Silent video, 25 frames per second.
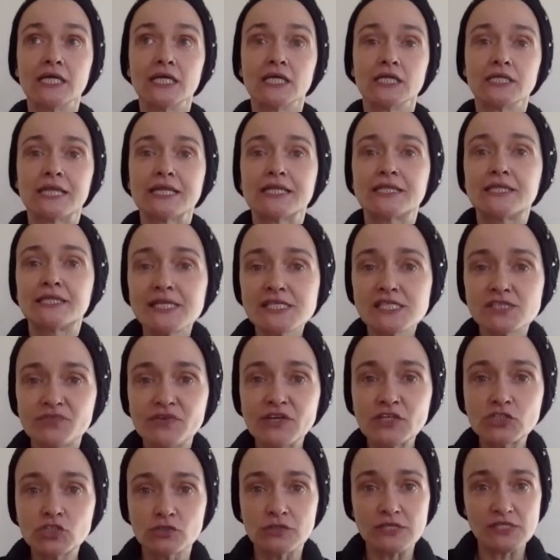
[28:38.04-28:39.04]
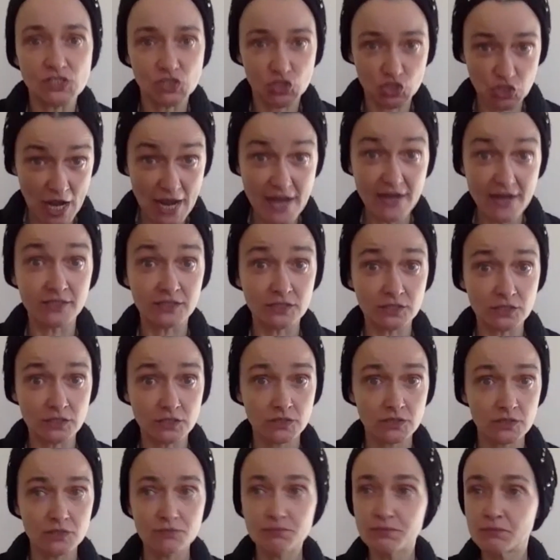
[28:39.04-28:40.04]
that this vision is shared
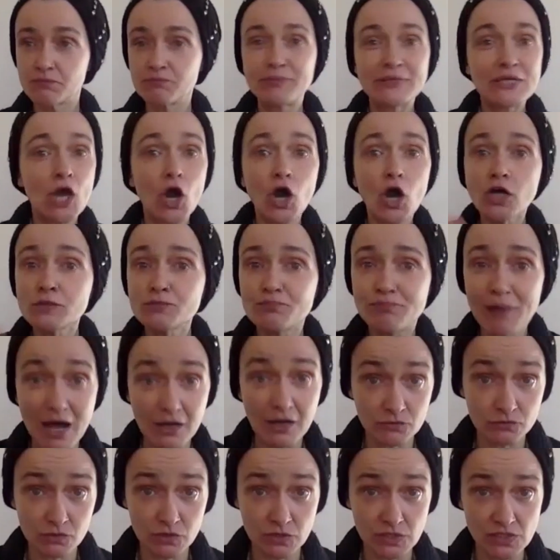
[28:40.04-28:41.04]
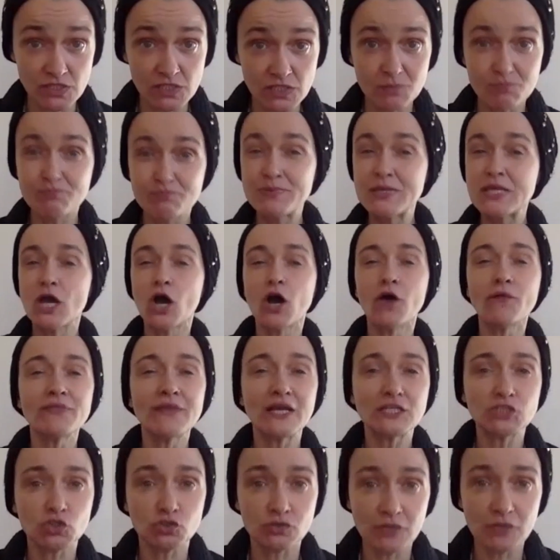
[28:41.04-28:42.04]
beyond boundaries, beyond
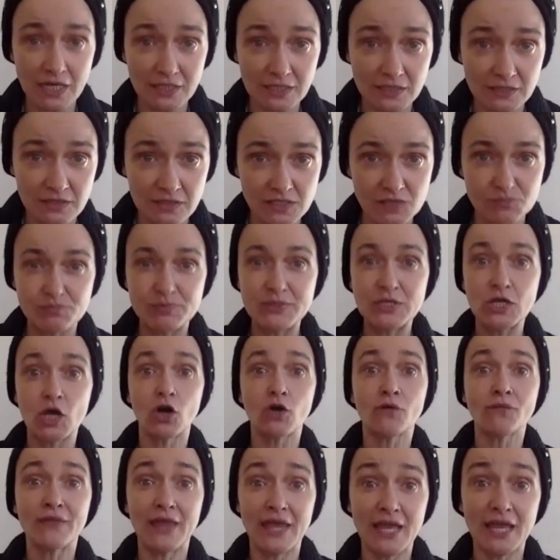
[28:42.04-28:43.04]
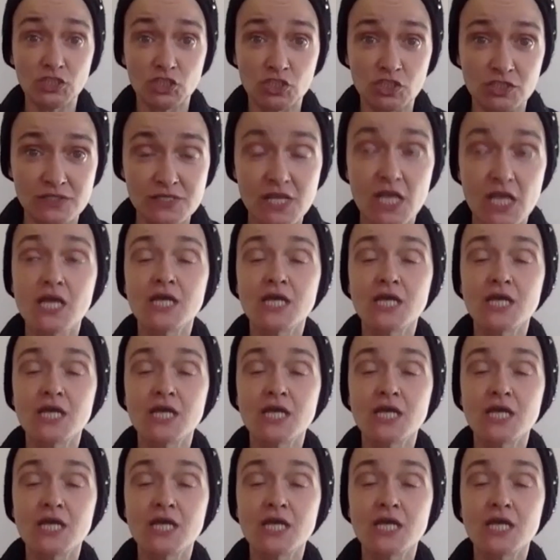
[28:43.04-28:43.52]
nationalities, beyond ages.